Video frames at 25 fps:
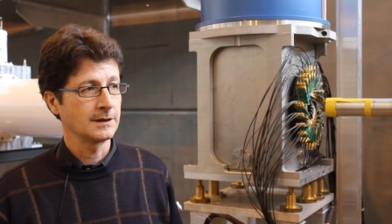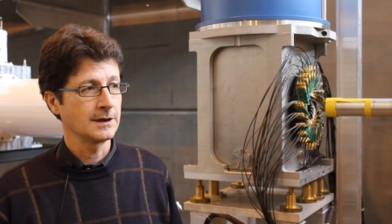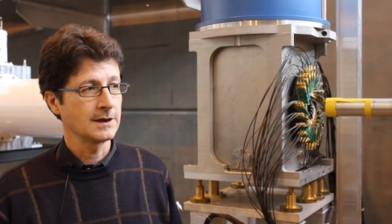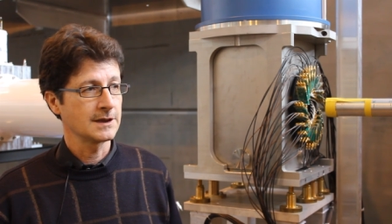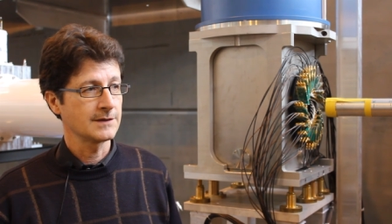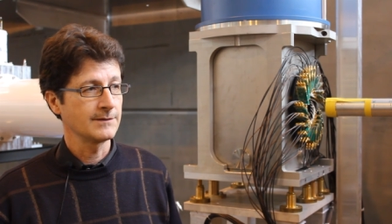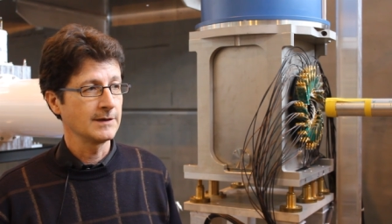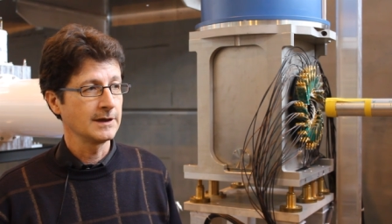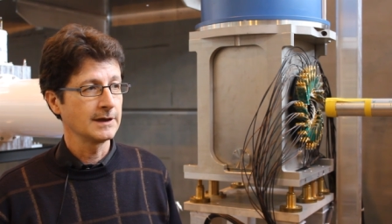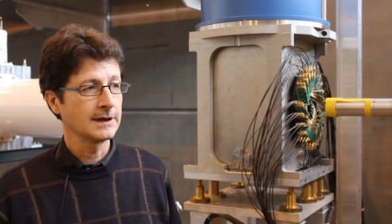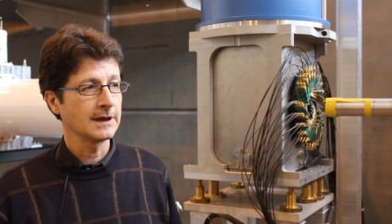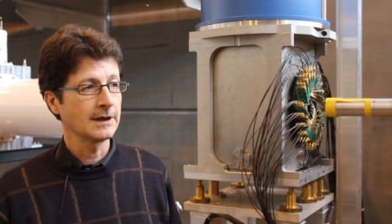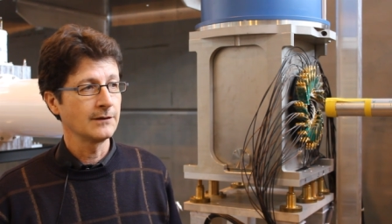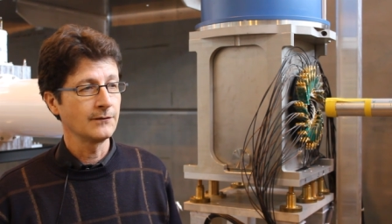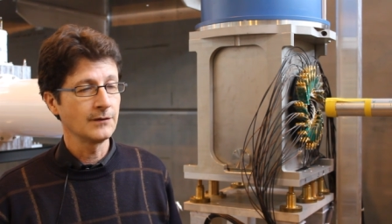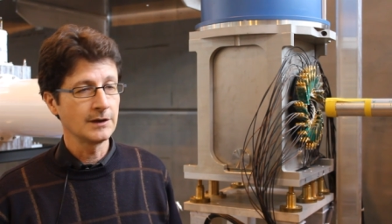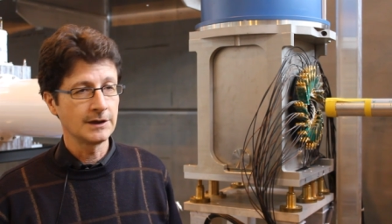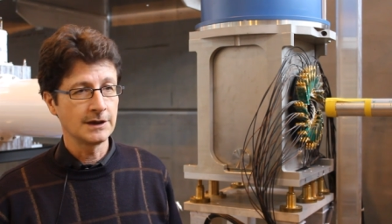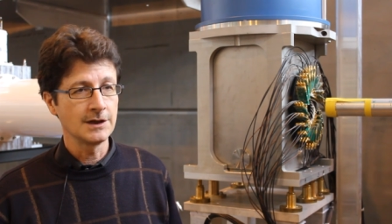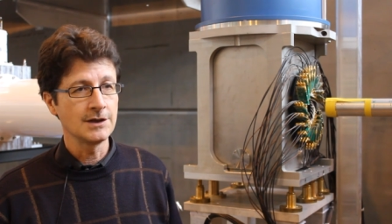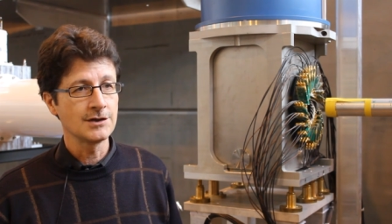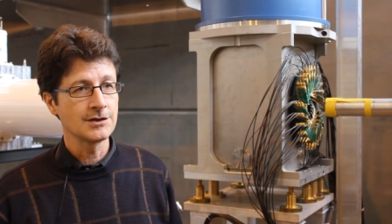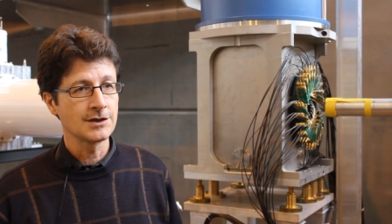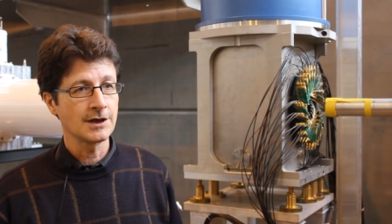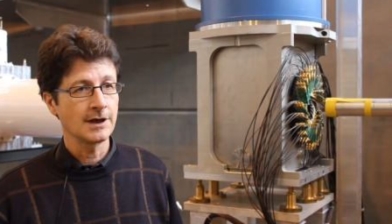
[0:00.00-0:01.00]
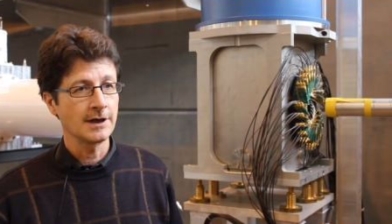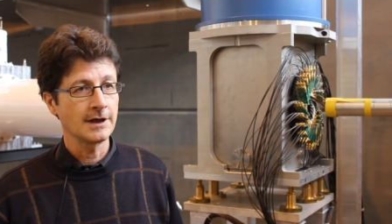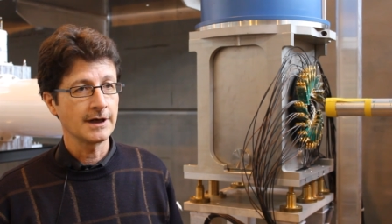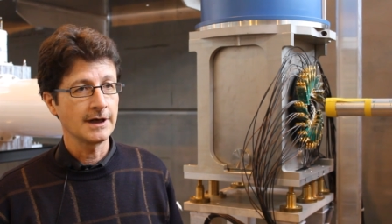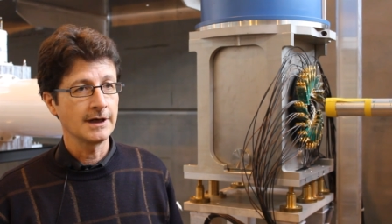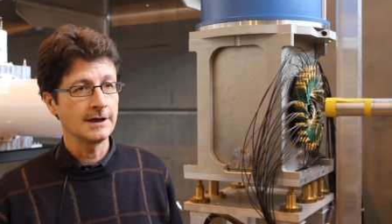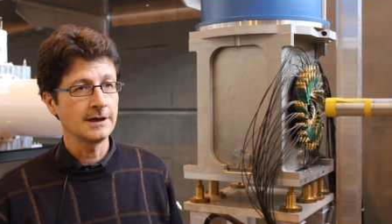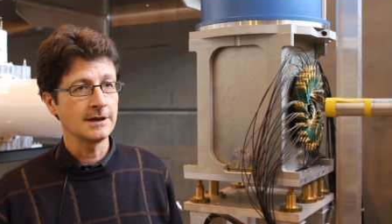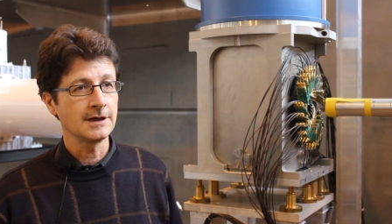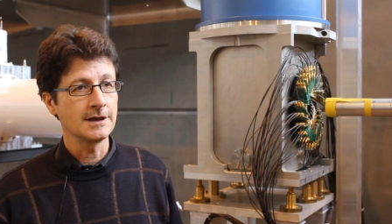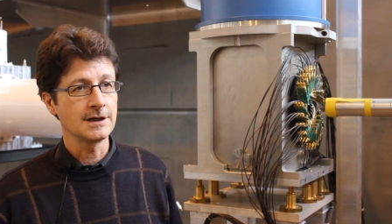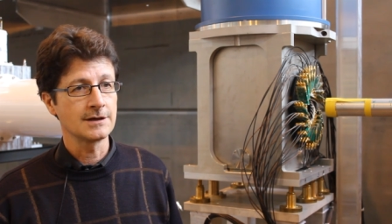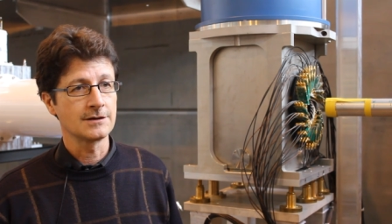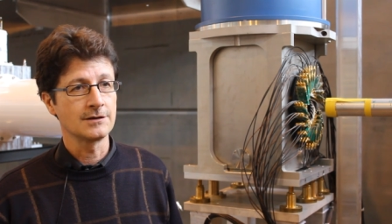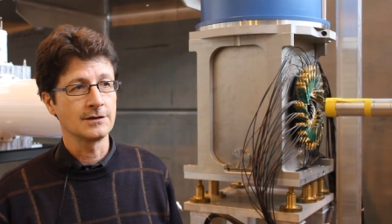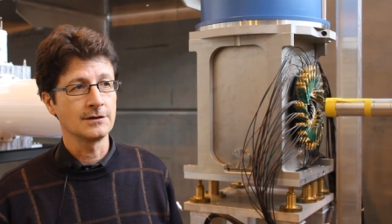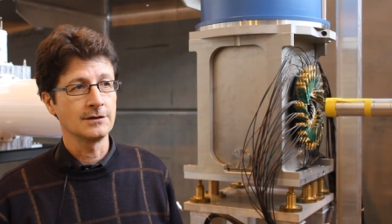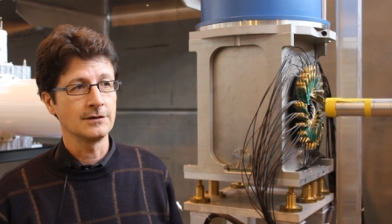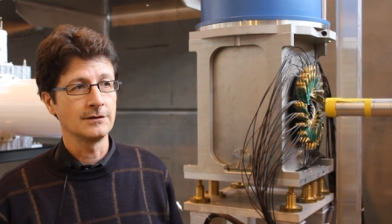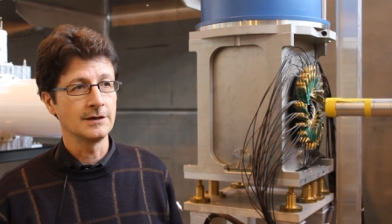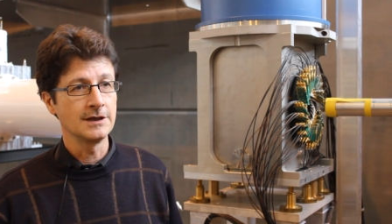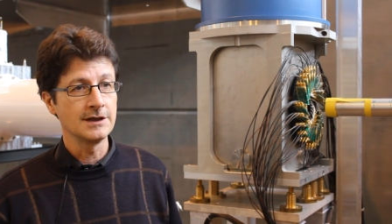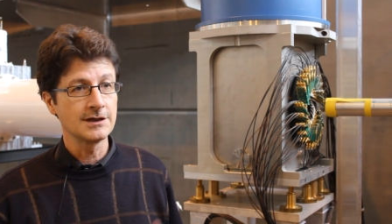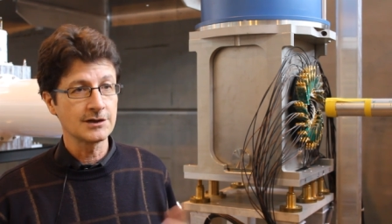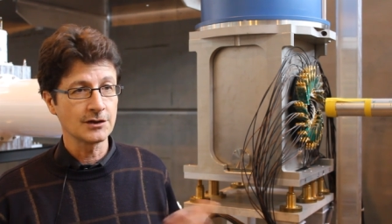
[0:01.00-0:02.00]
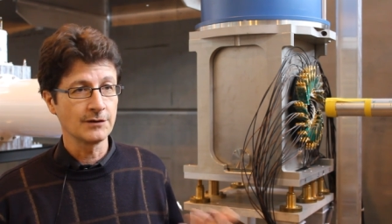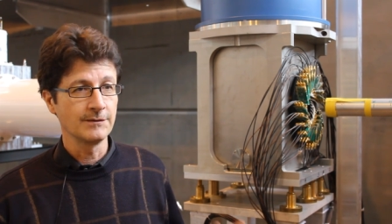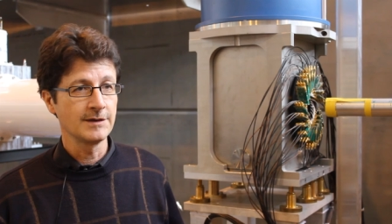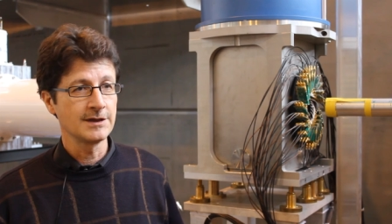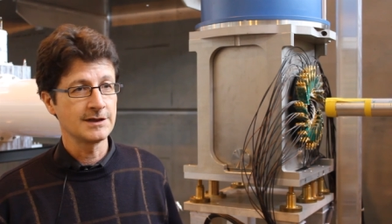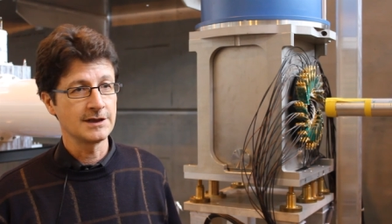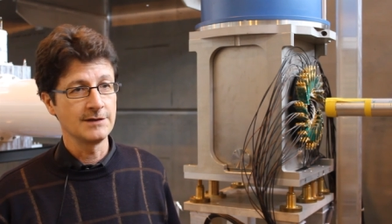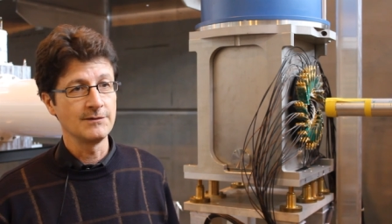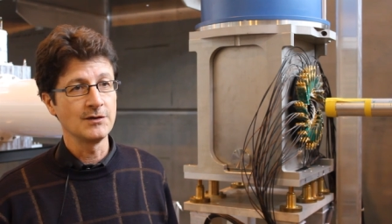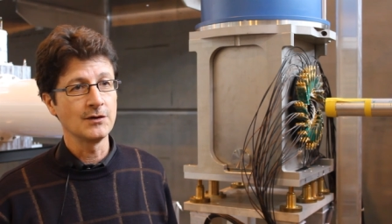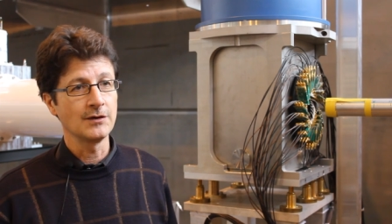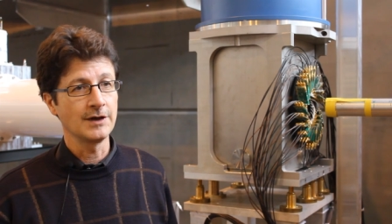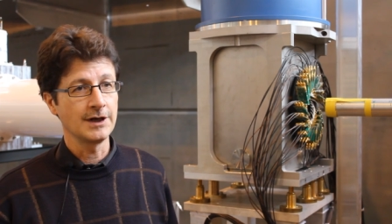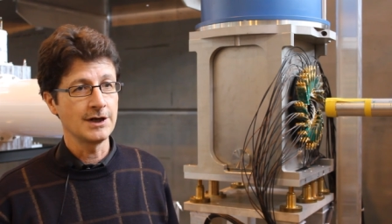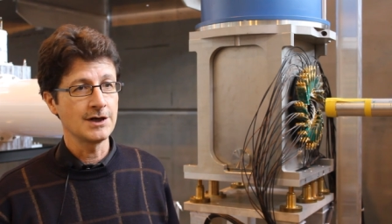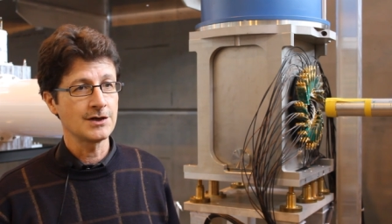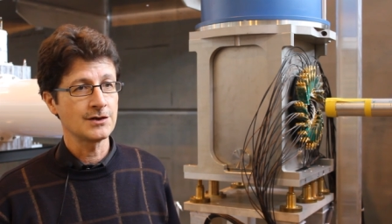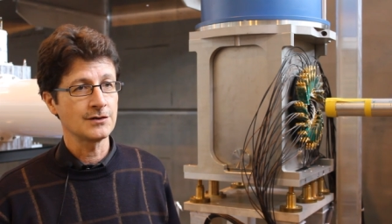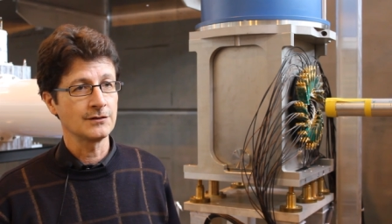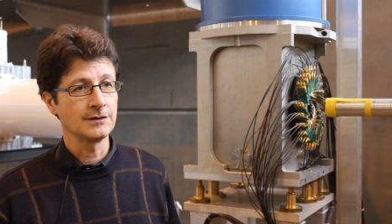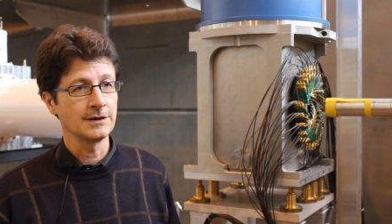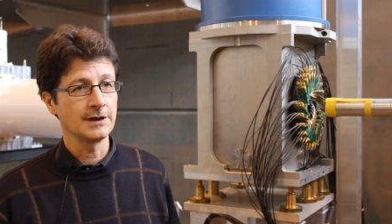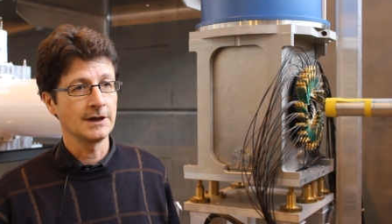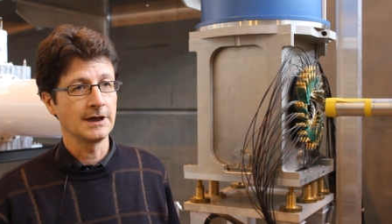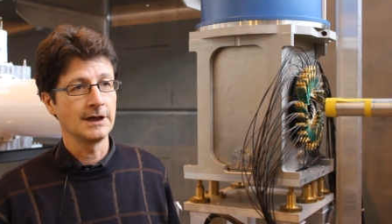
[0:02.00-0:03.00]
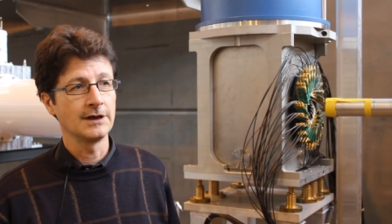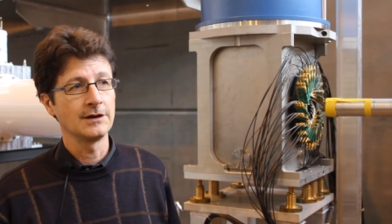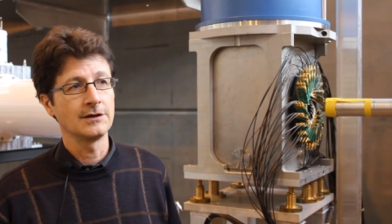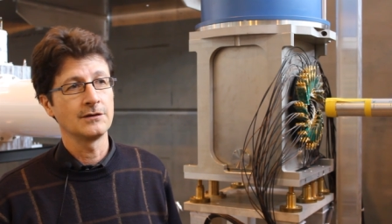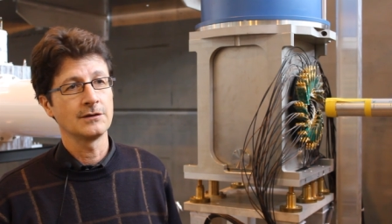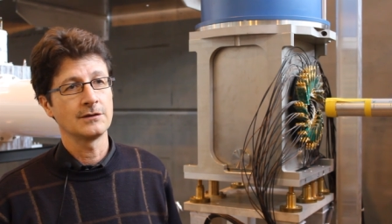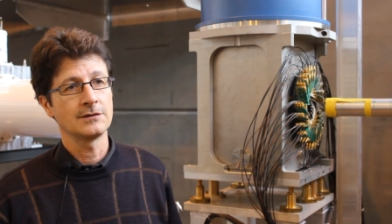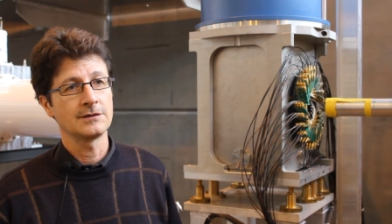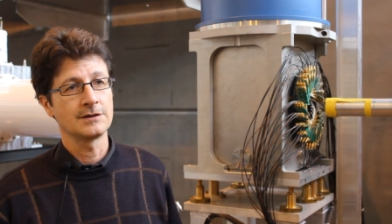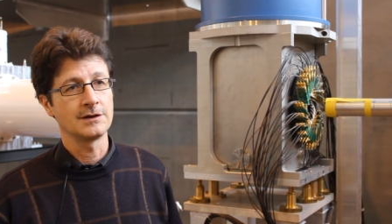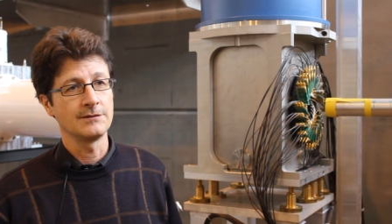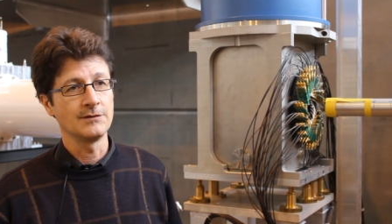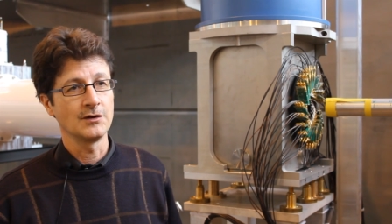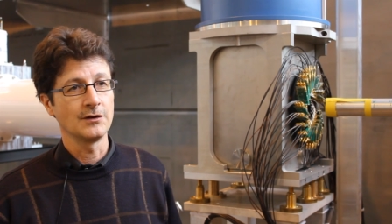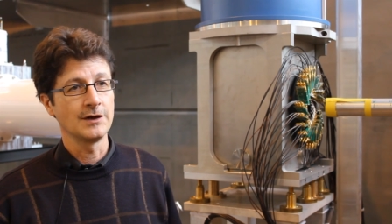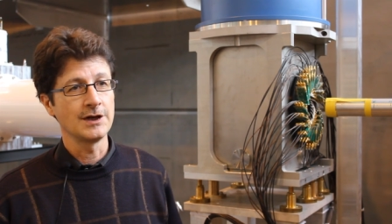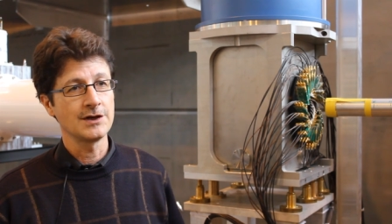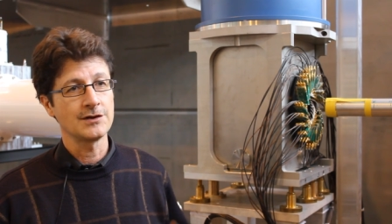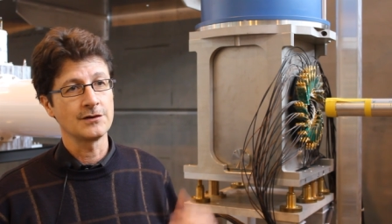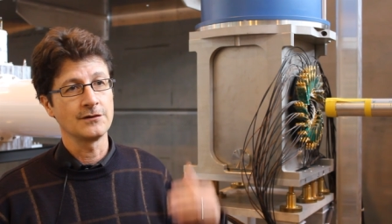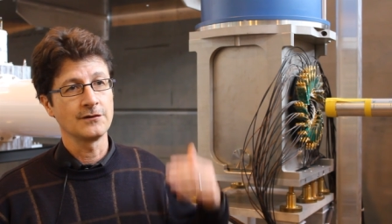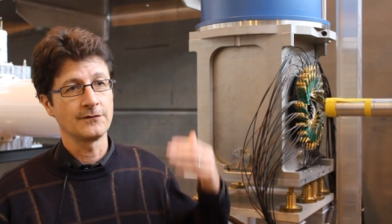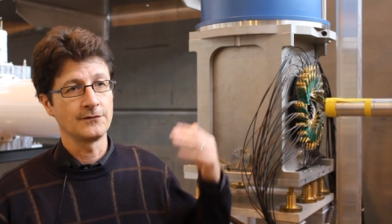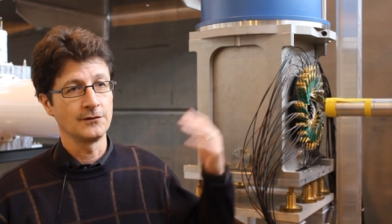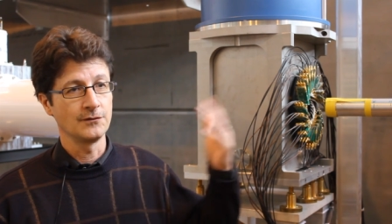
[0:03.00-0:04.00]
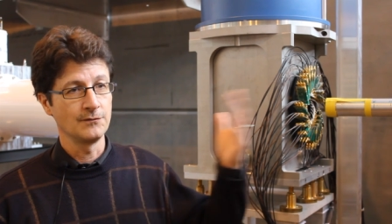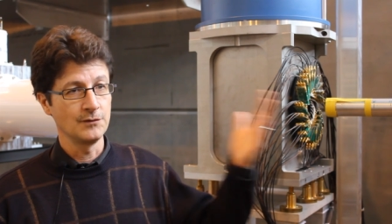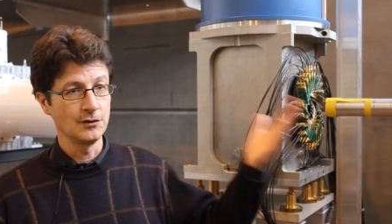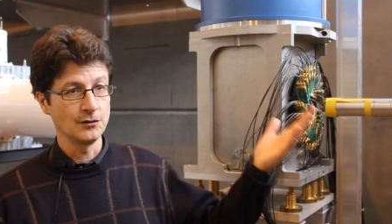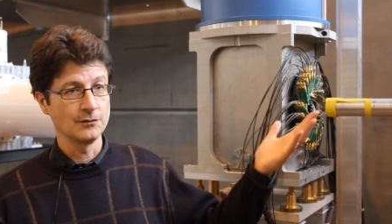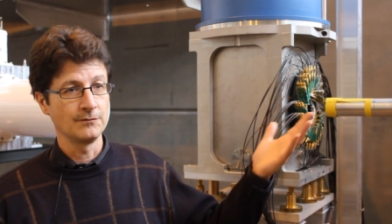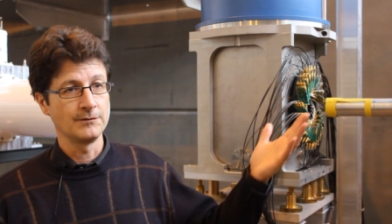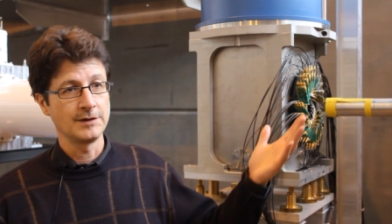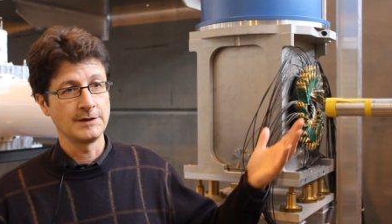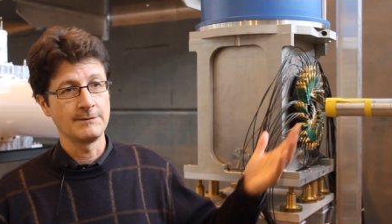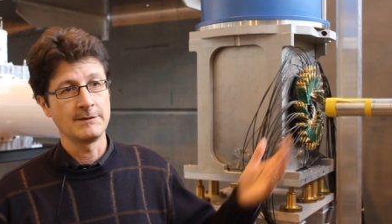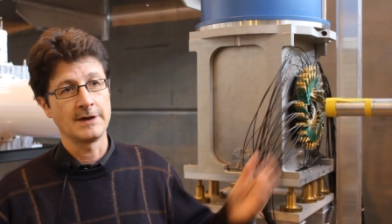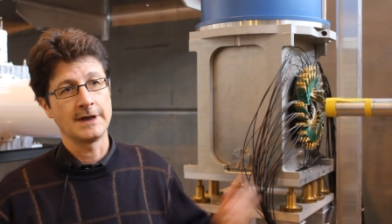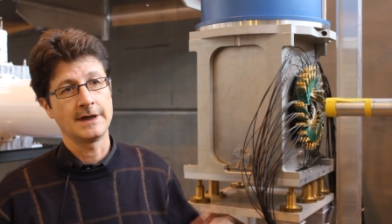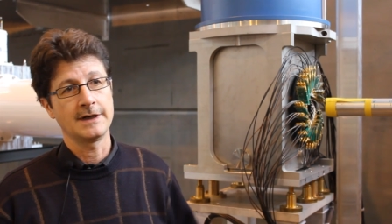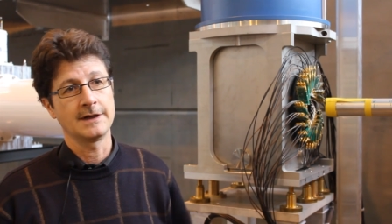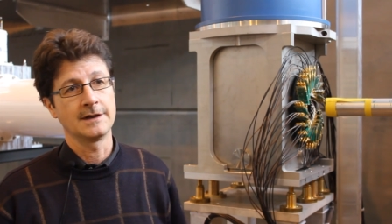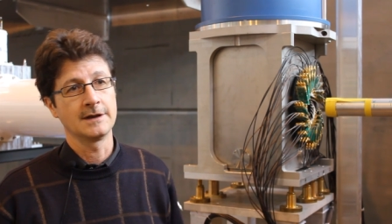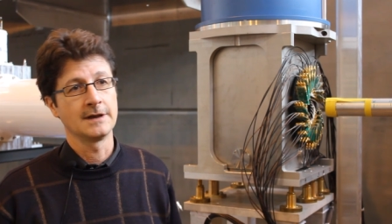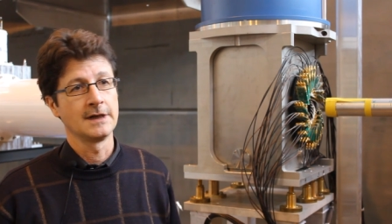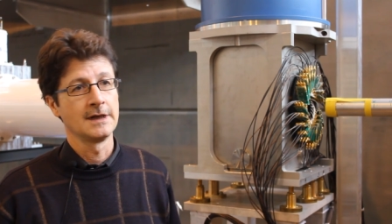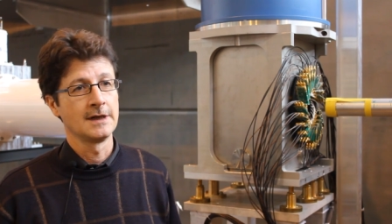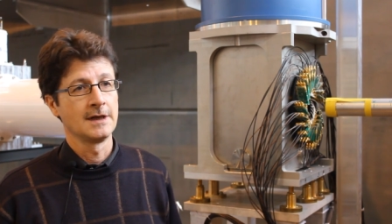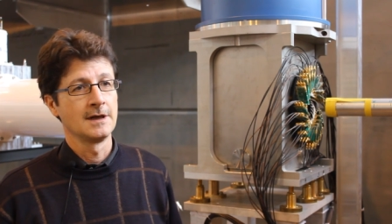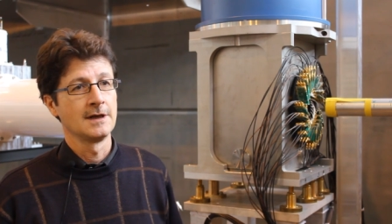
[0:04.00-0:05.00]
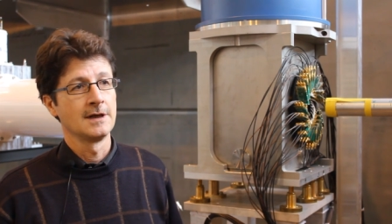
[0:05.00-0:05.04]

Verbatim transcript: has been done within JRA is the instrument simulation and the simulation of the muon beamline.